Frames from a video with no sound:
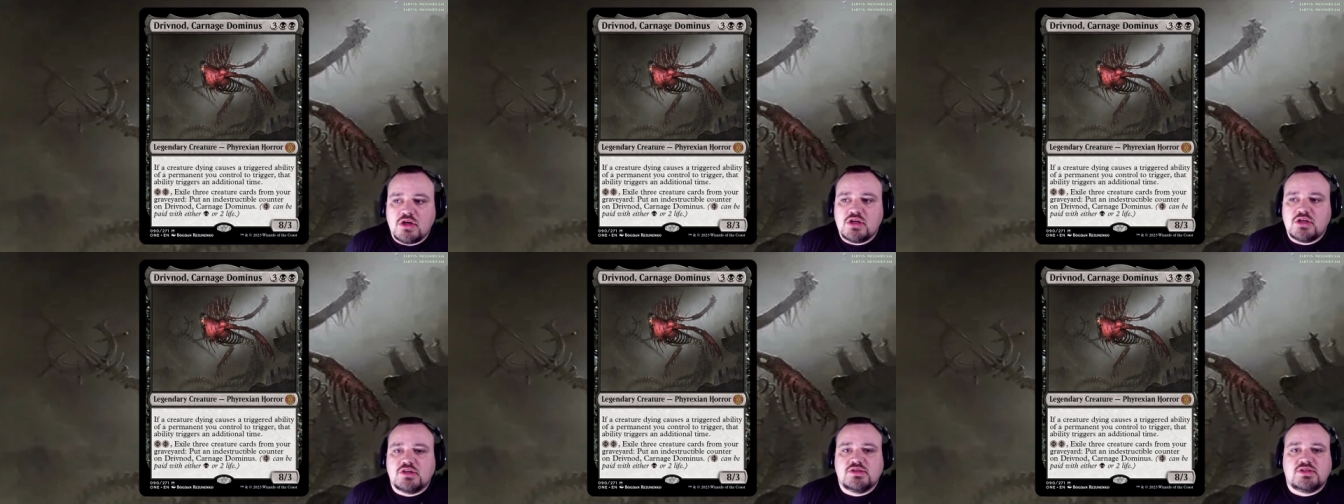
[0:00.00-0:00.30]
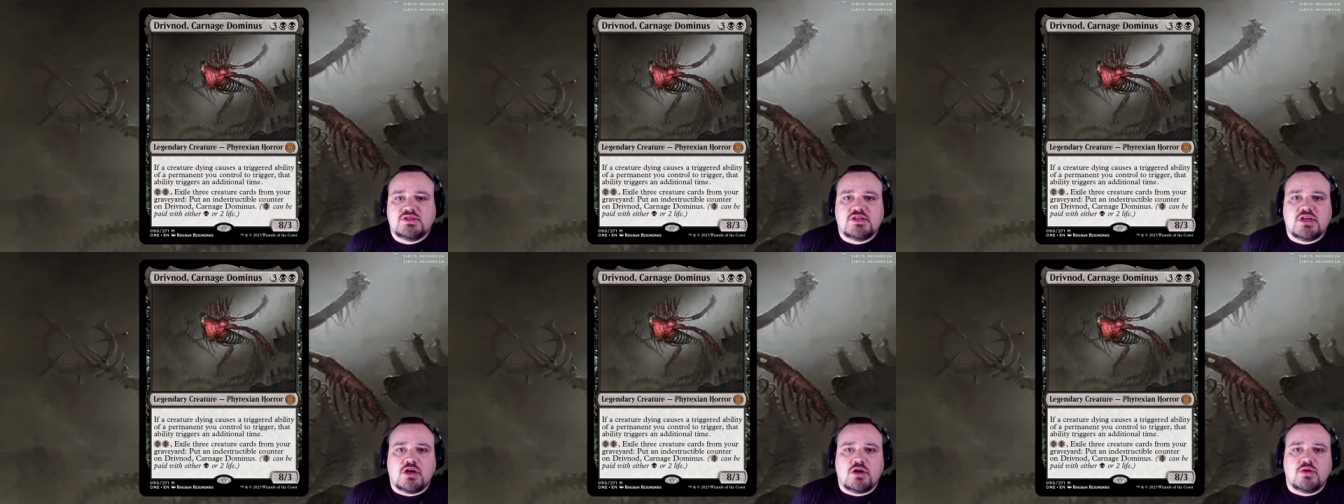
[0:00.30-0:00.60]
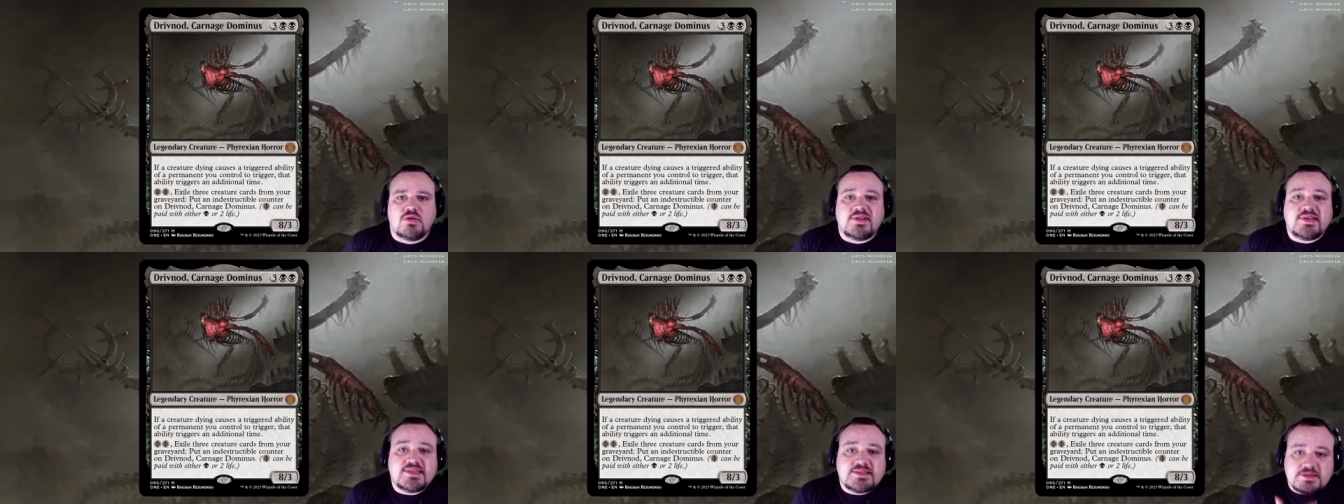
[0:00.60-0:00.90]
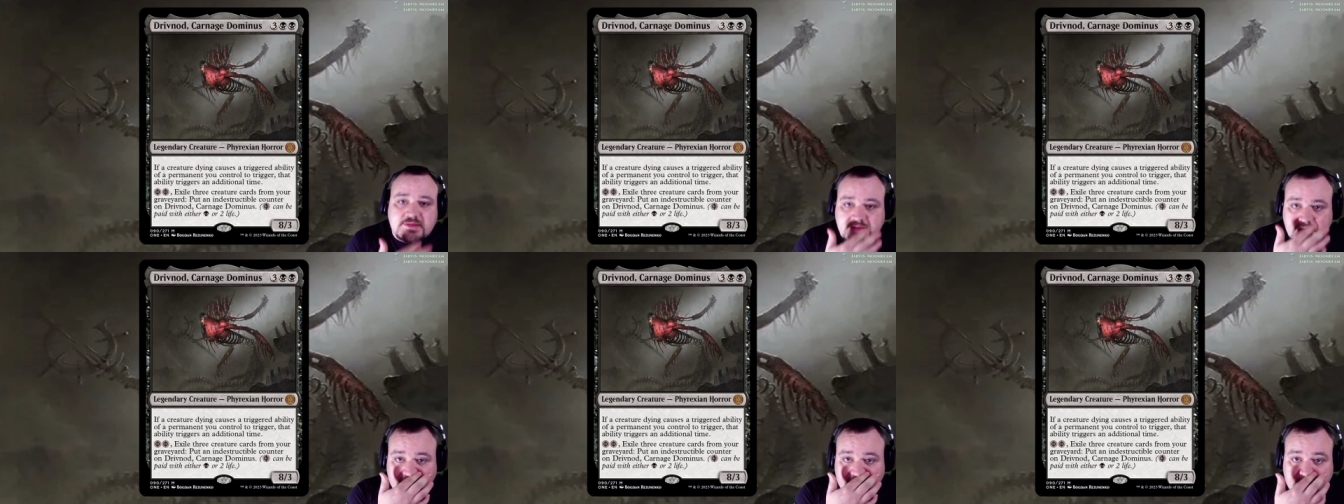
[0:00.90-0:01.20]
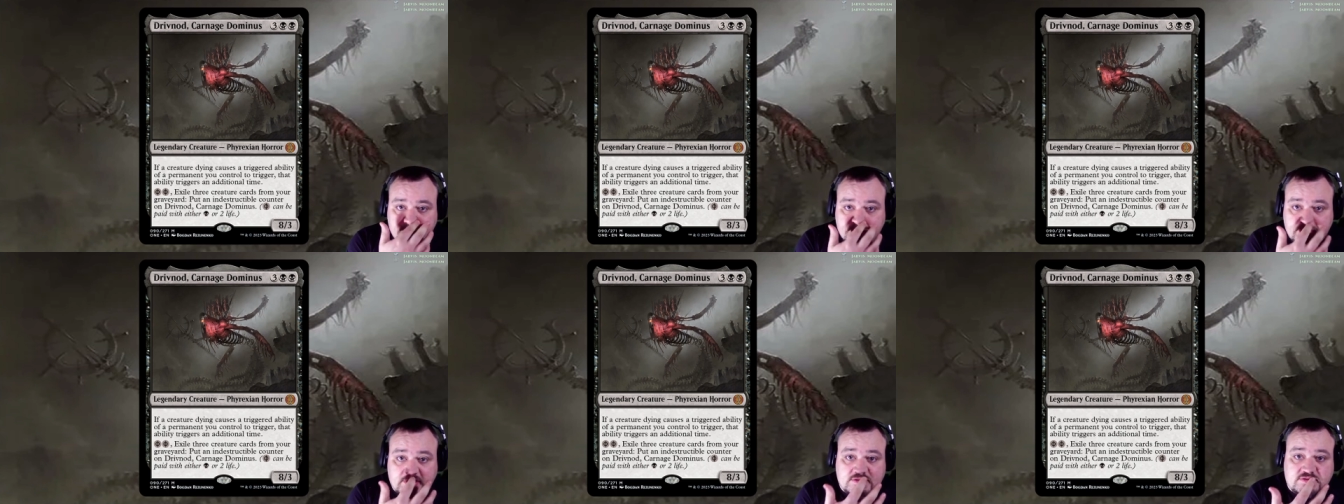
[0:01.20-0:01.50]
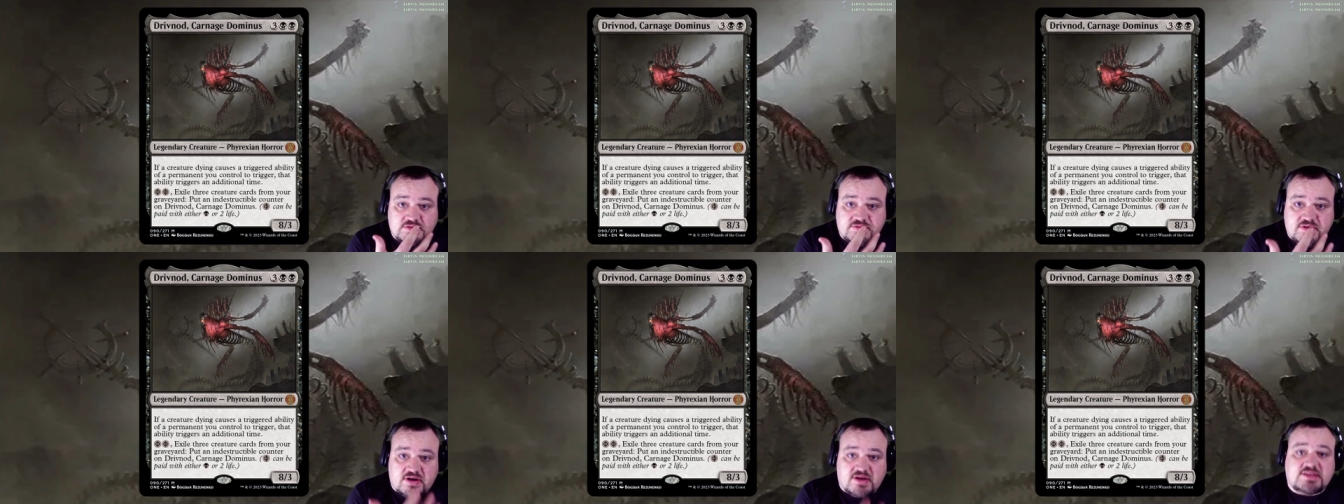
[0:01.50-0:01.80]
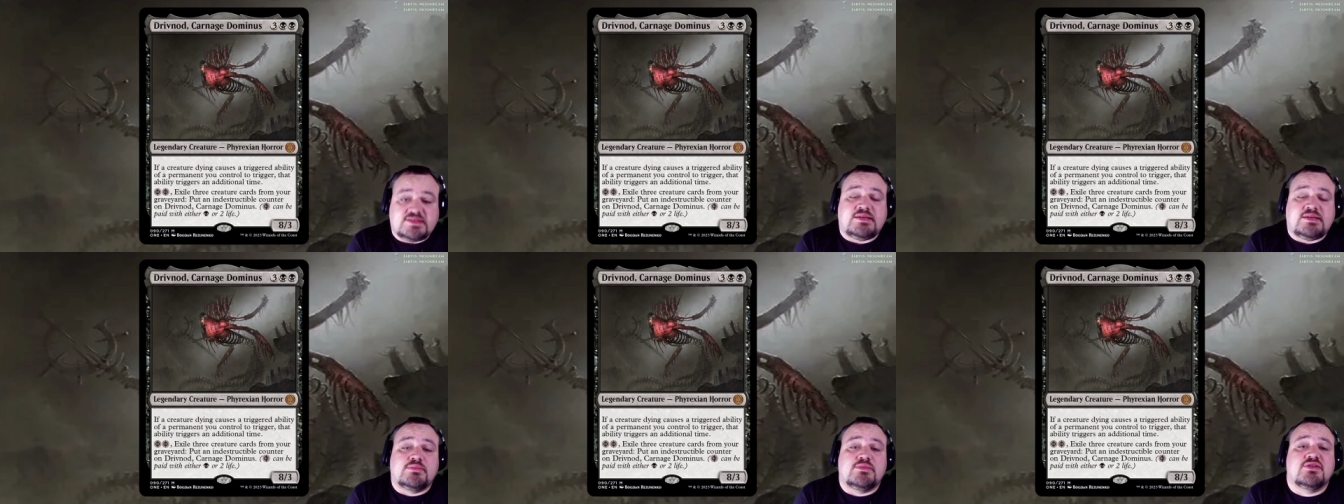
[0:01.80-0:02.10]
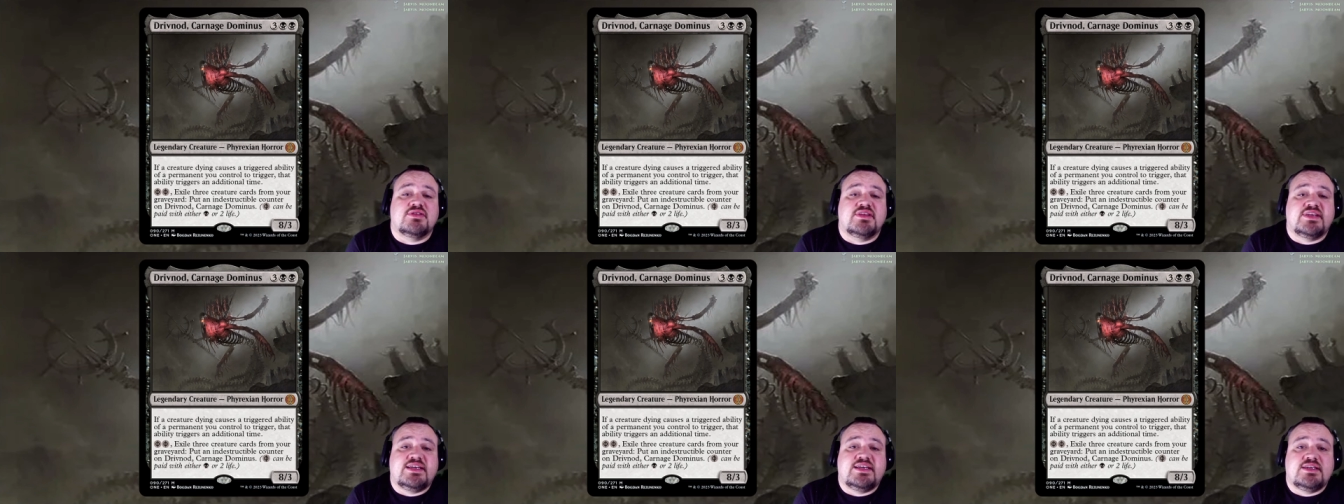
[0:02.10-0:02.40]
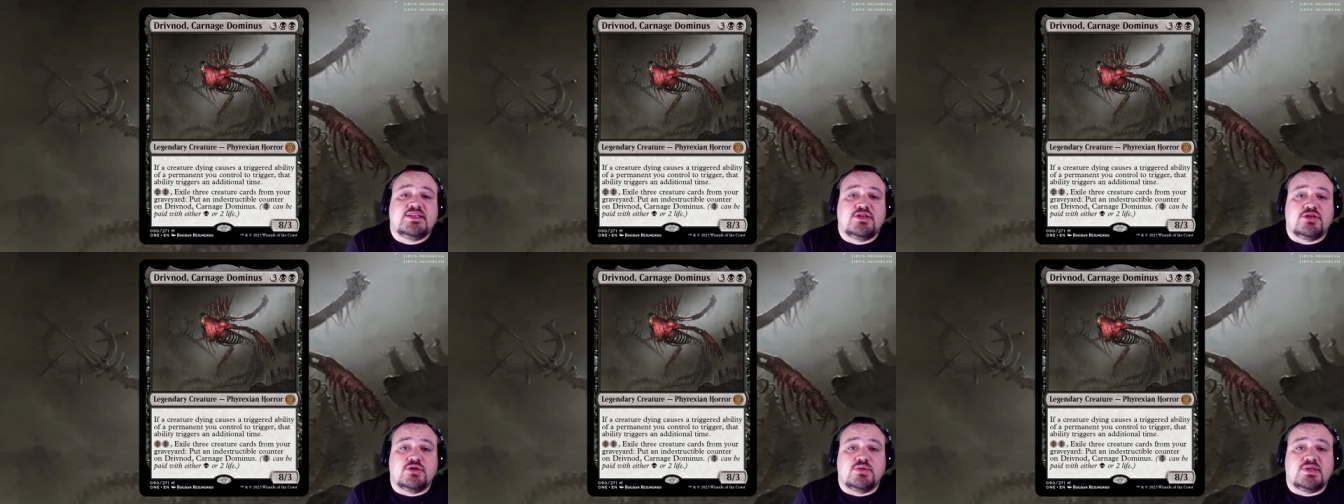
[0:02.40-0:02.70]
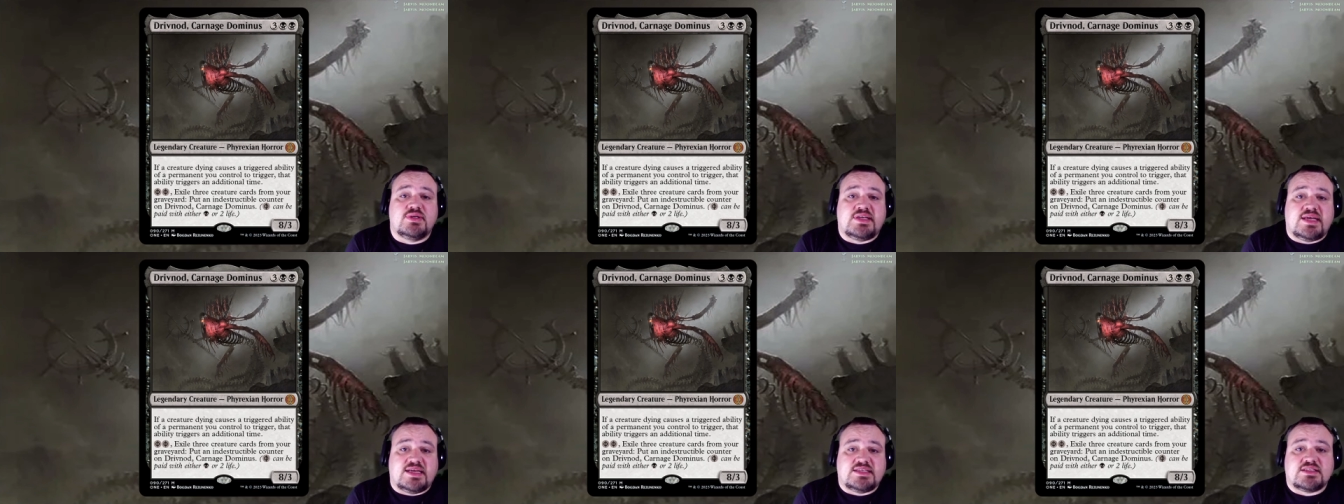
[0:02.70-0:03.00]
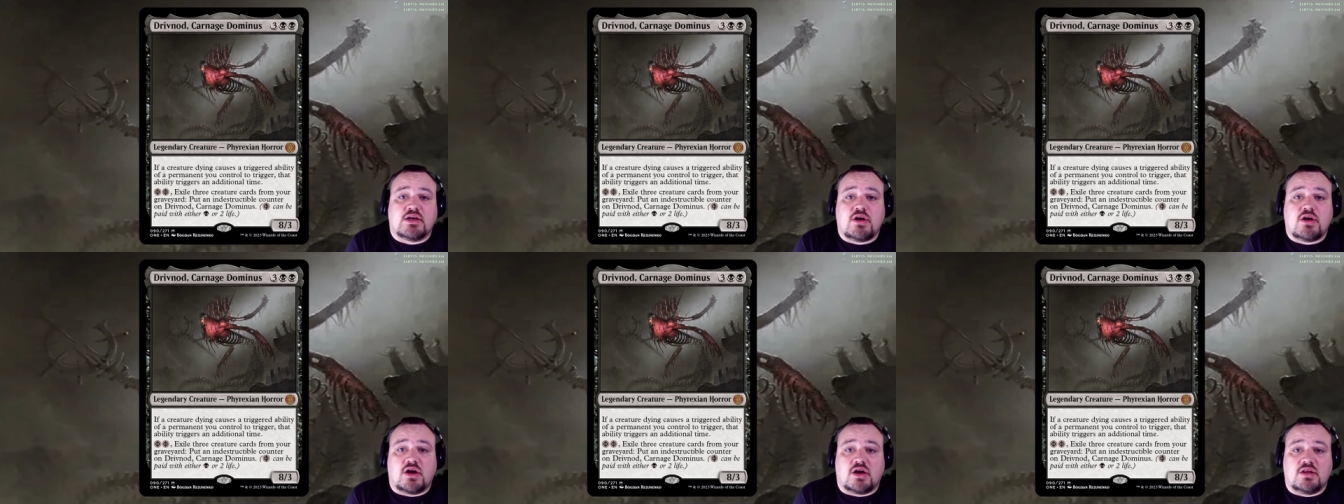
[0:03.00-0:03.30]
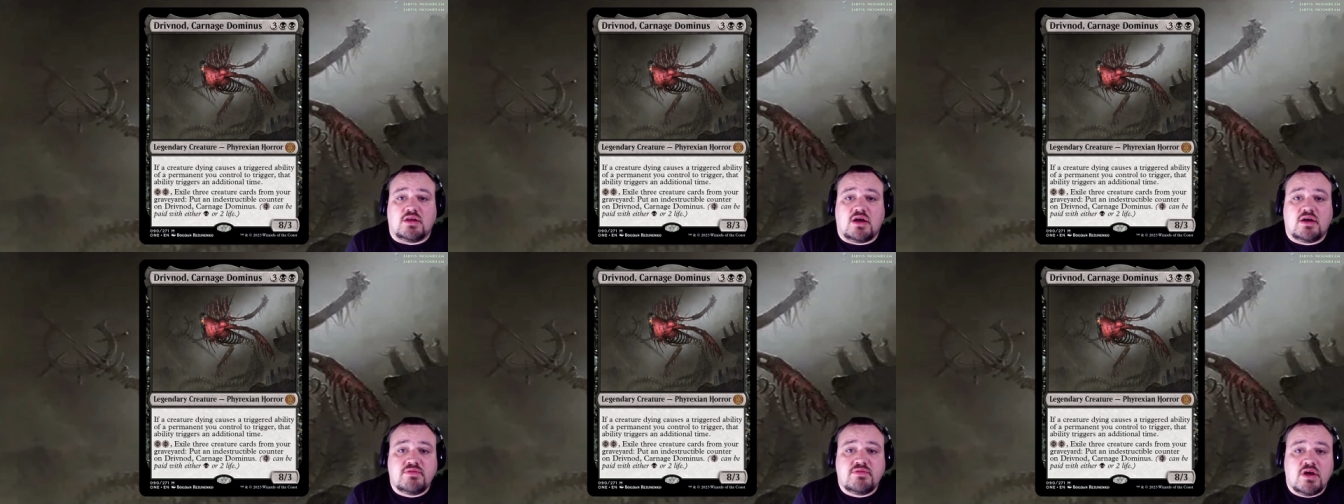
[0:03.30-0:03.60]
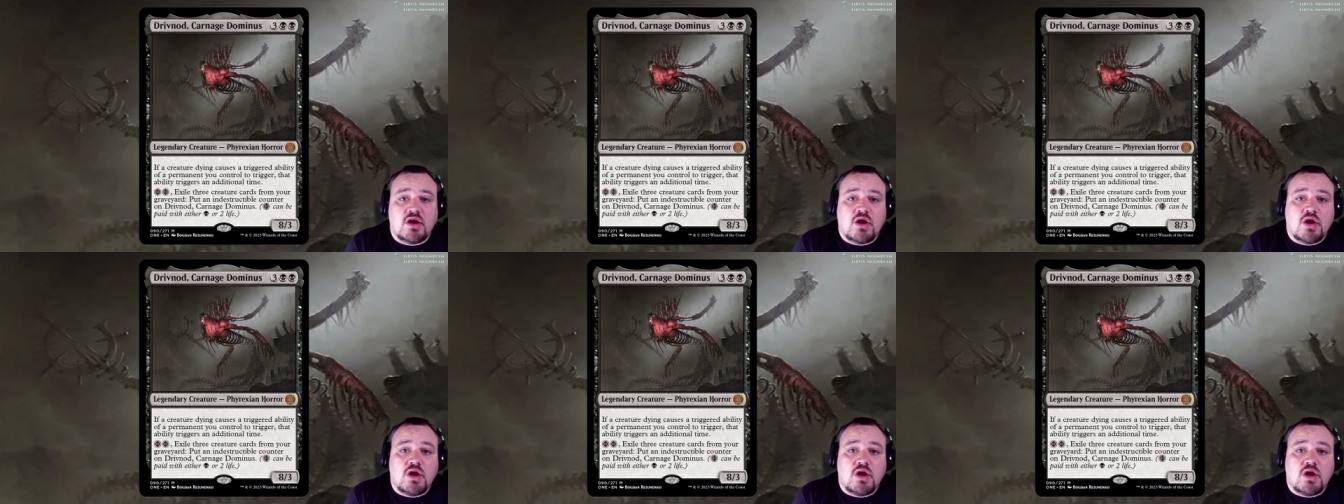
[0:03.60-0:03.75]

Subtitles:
So this deck builds very similarly to Taste of Karlov,